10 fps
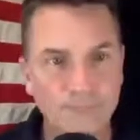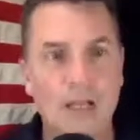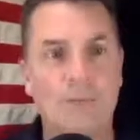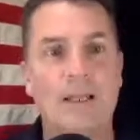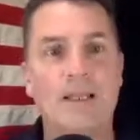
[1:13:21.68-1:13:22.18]

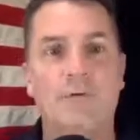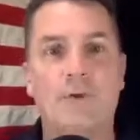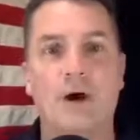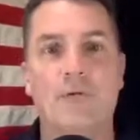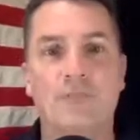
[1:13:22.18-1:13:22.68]
all right, here we
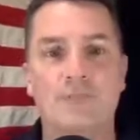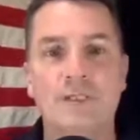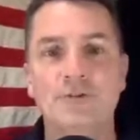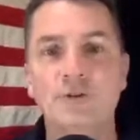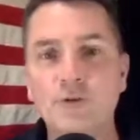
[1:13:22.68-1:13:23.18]
go.
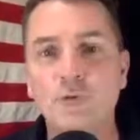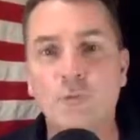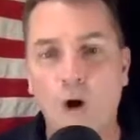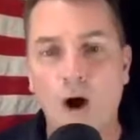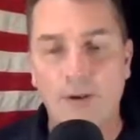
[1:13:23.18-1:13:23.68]
Three, two,
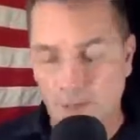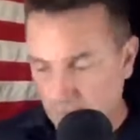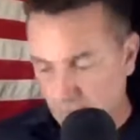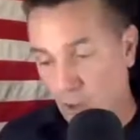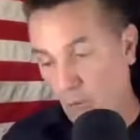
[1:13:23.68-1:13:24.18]
one.
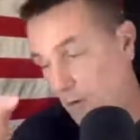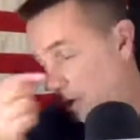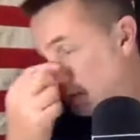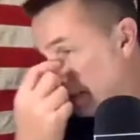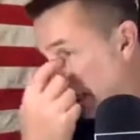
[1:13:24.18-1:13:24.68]
So,
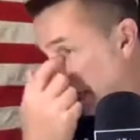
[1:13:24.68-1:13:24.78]
yeah,